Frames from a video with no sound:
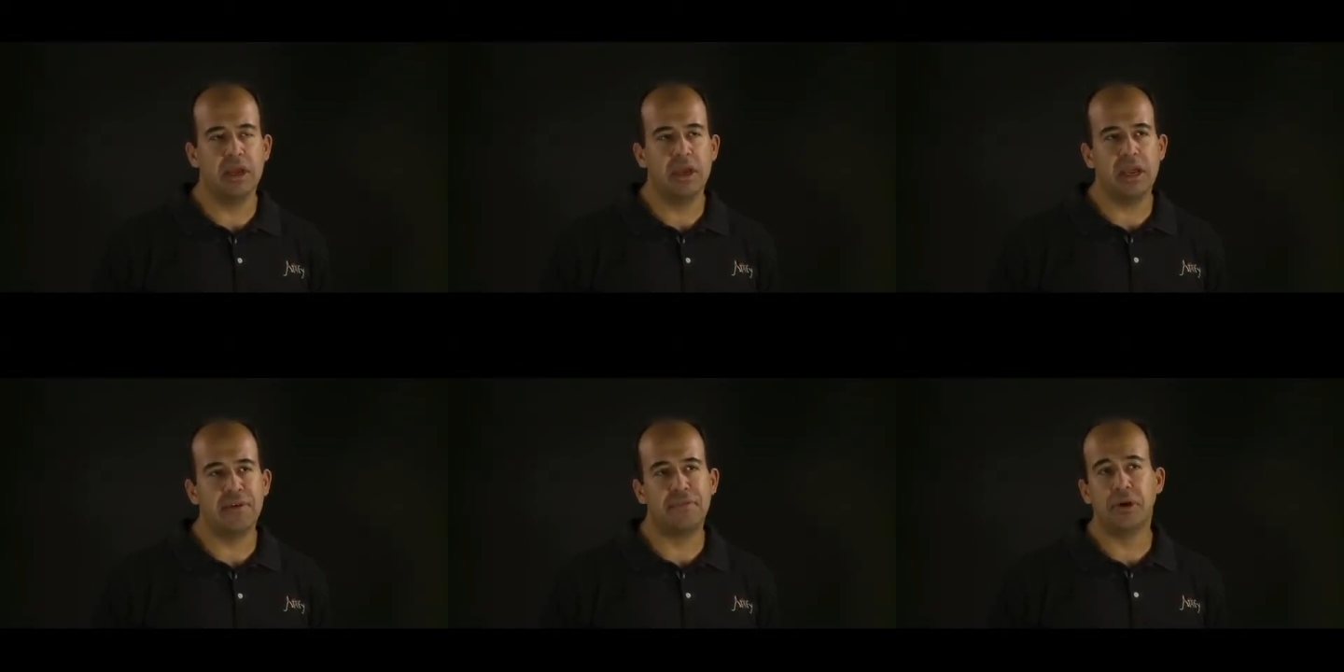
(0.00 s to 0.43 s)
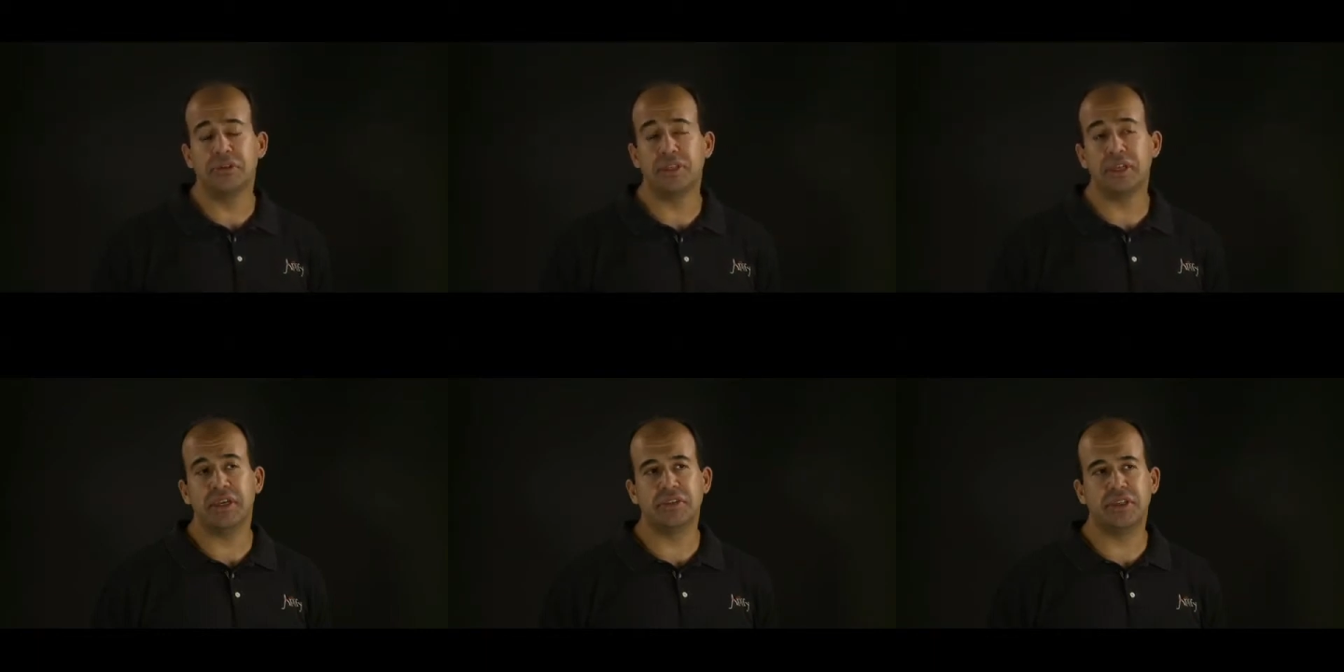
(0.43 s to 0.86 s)
If those
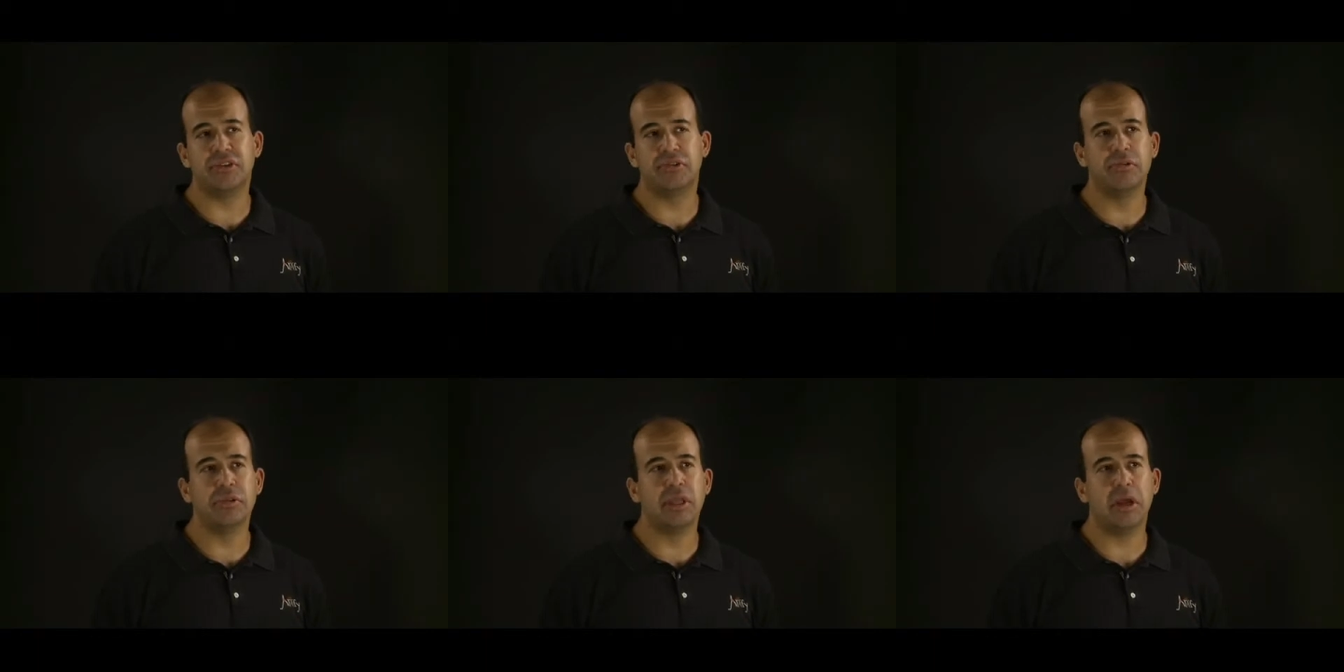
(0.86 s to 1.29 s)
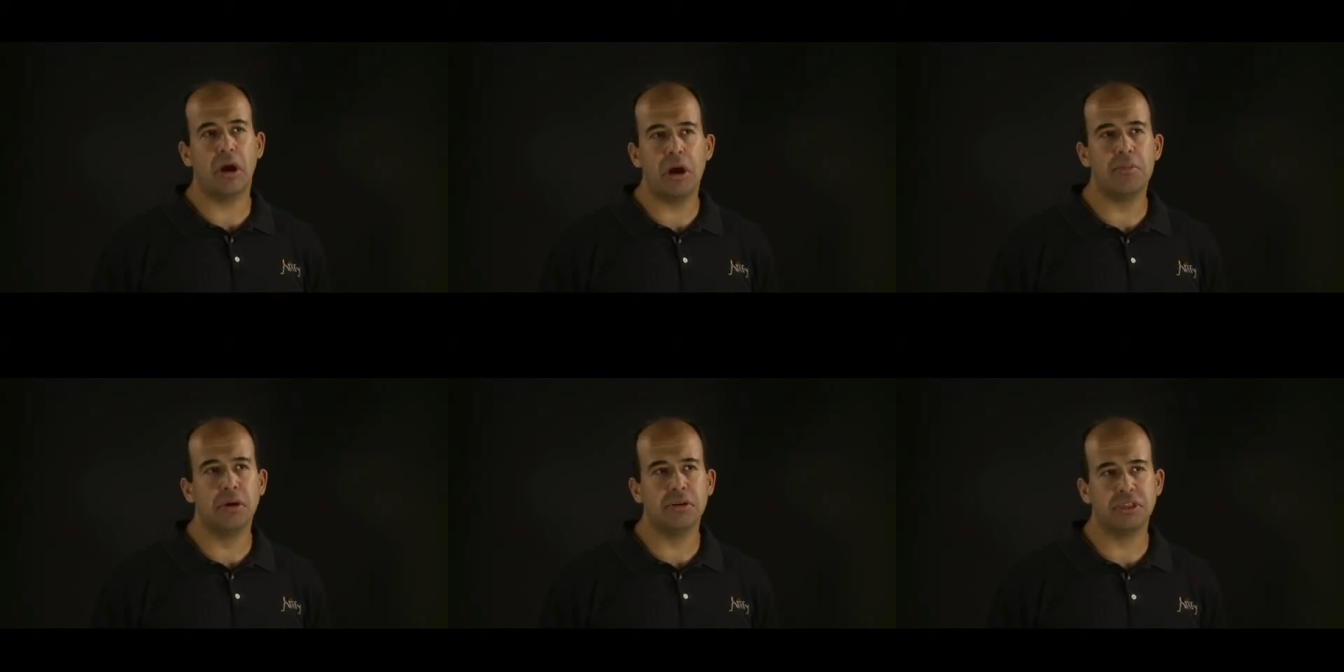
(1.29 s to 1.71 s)
things that truly
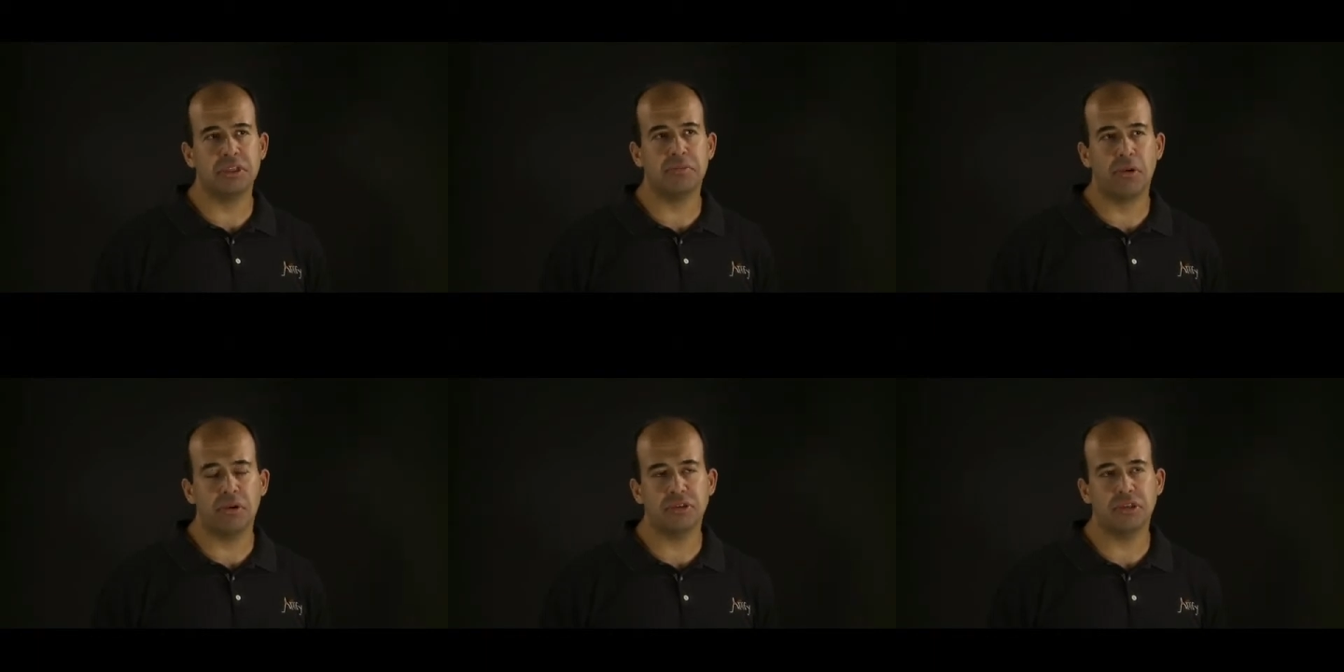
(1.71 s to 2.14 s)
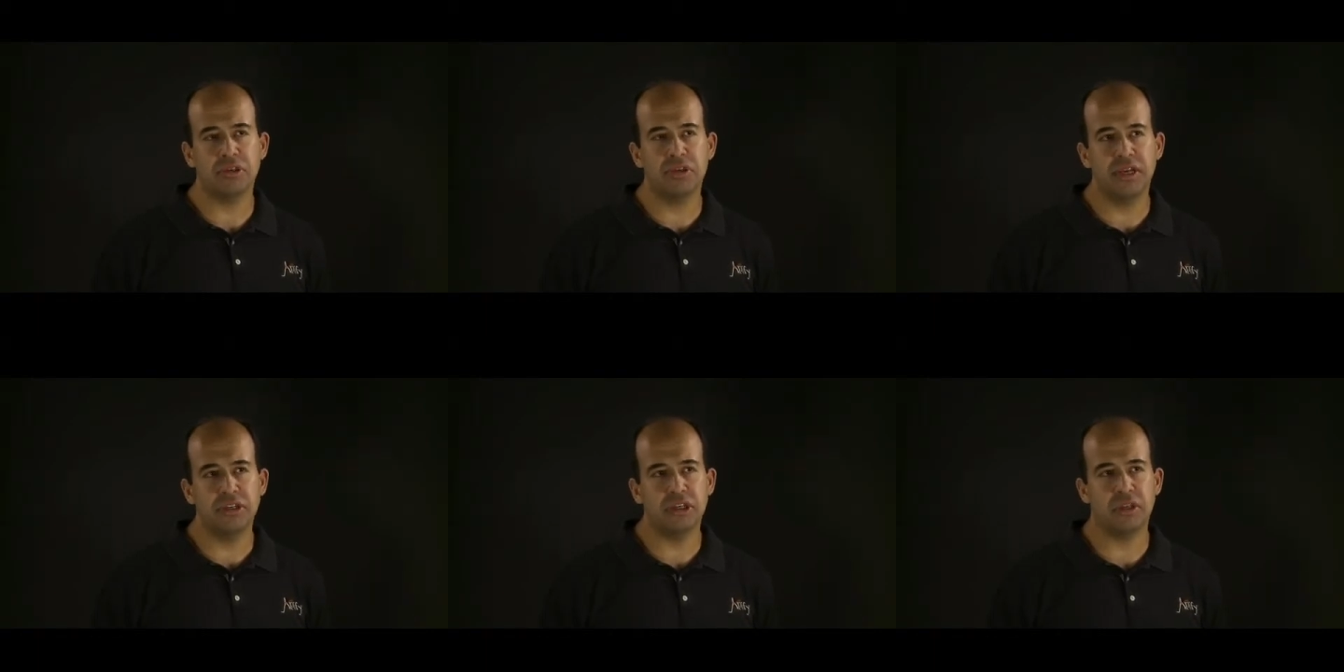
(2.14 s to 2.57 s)
are most important
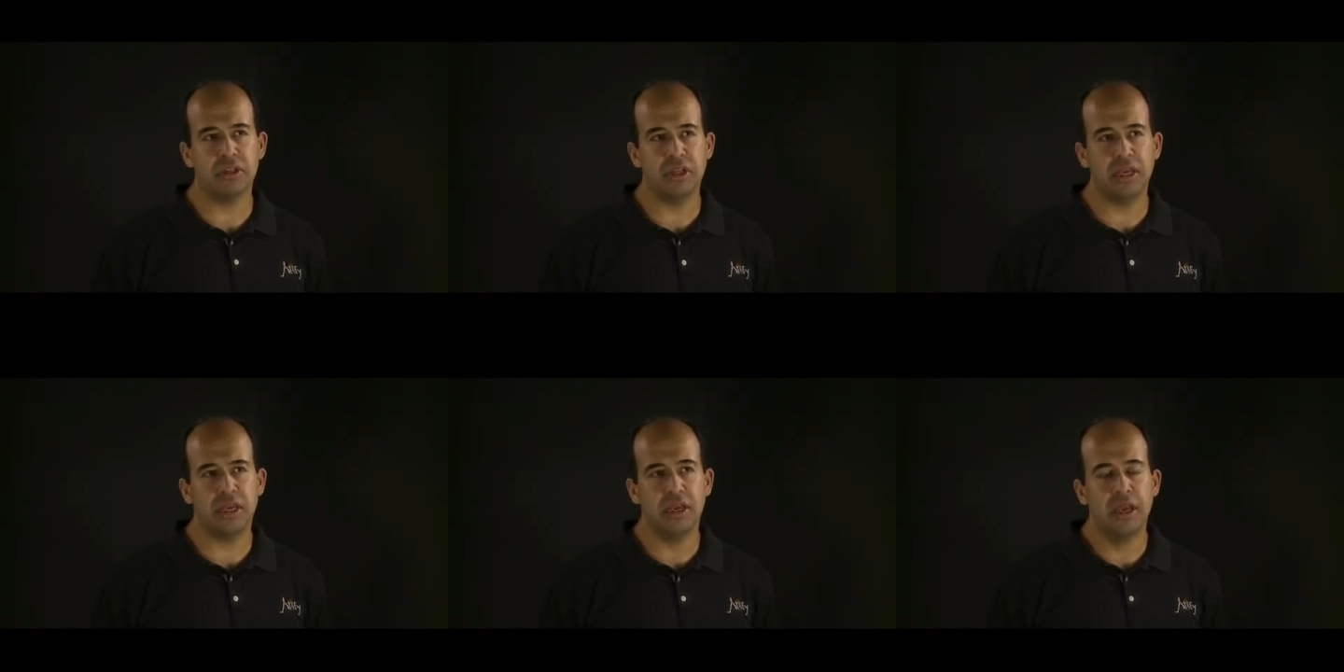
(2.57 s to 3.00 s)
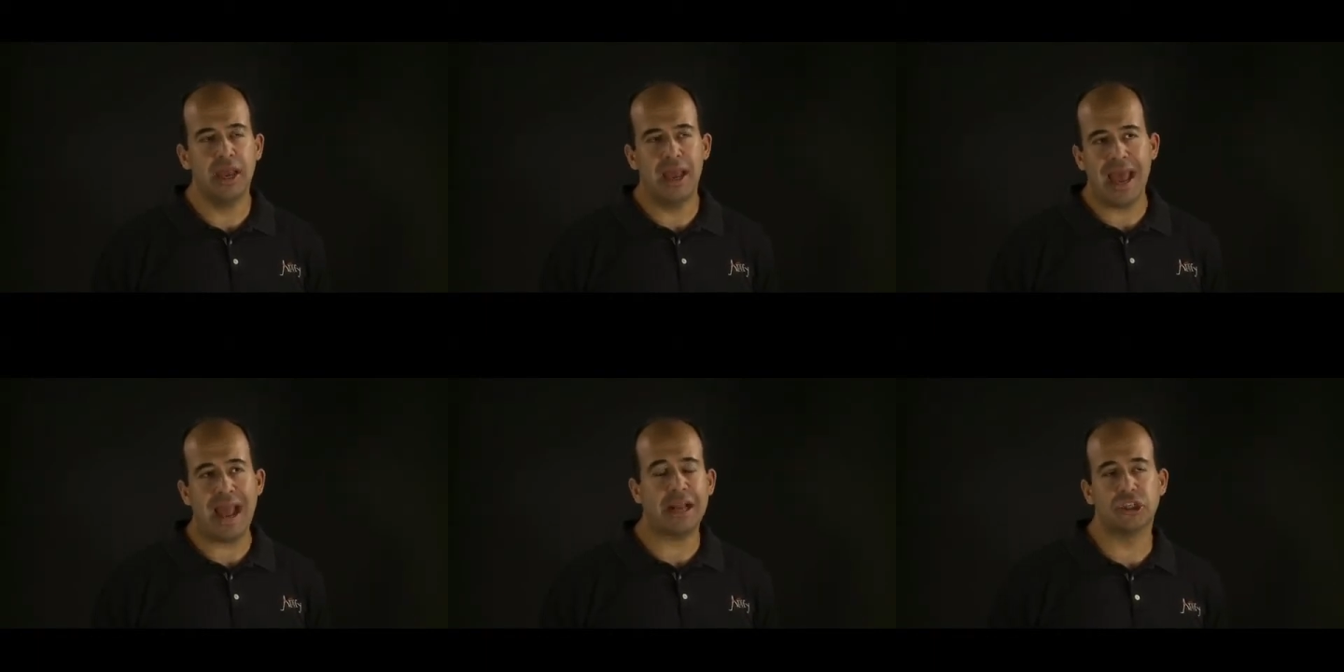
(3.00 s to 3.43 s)
strategically
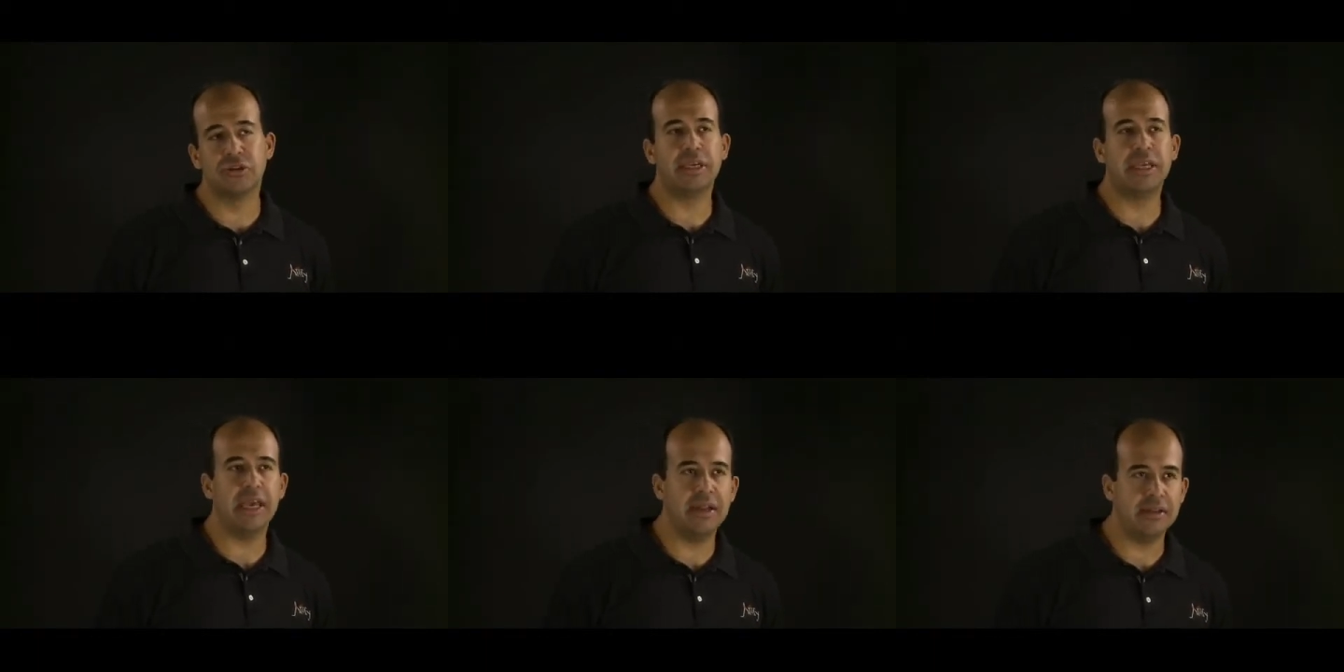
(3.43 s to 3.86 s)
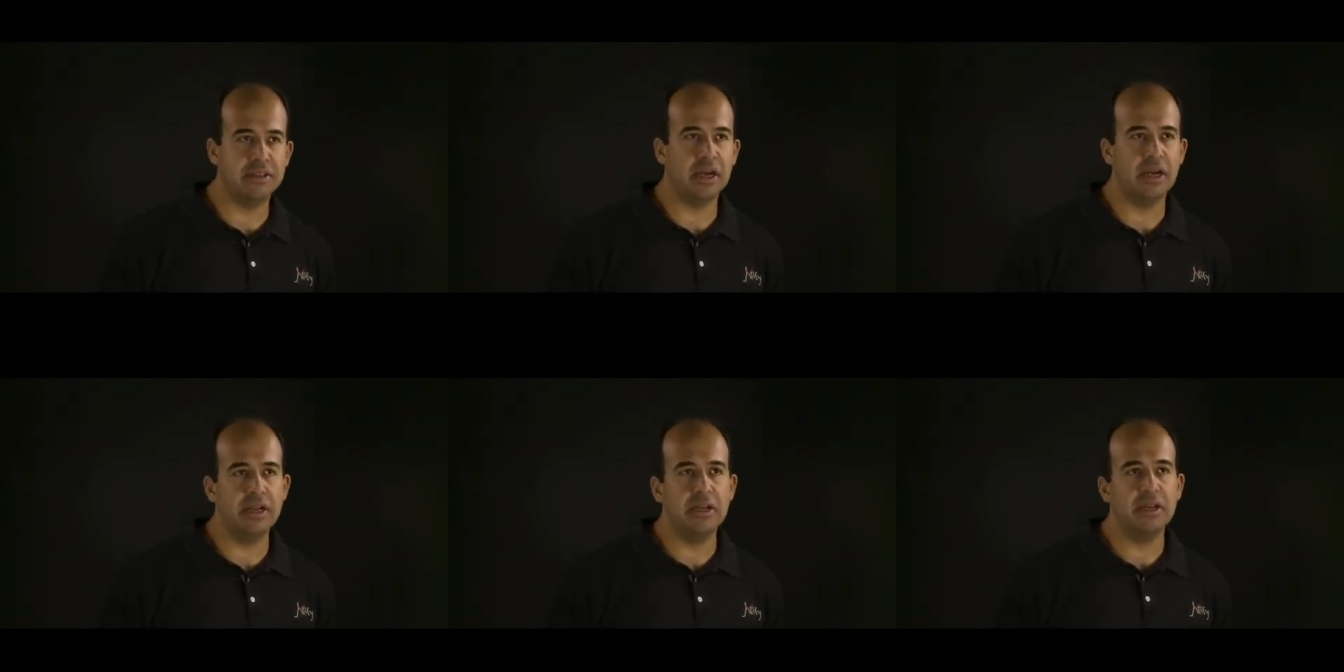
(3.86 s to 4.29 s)
actually get
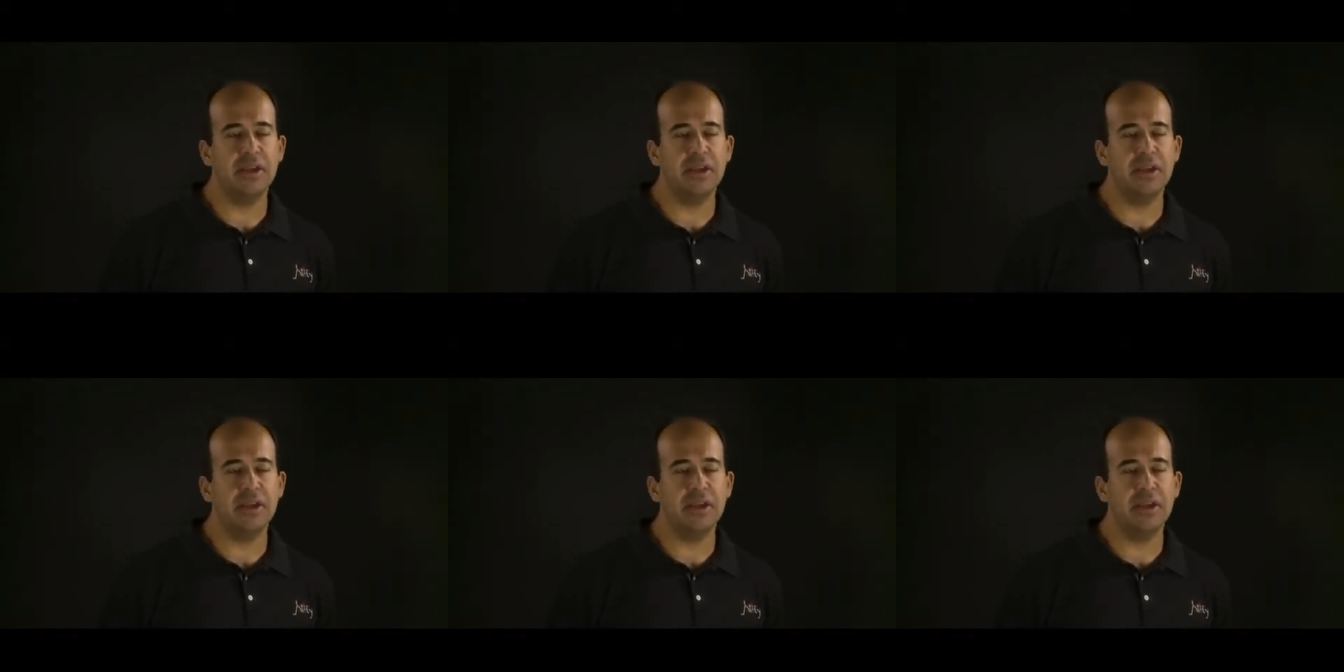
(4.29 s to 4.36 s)
done,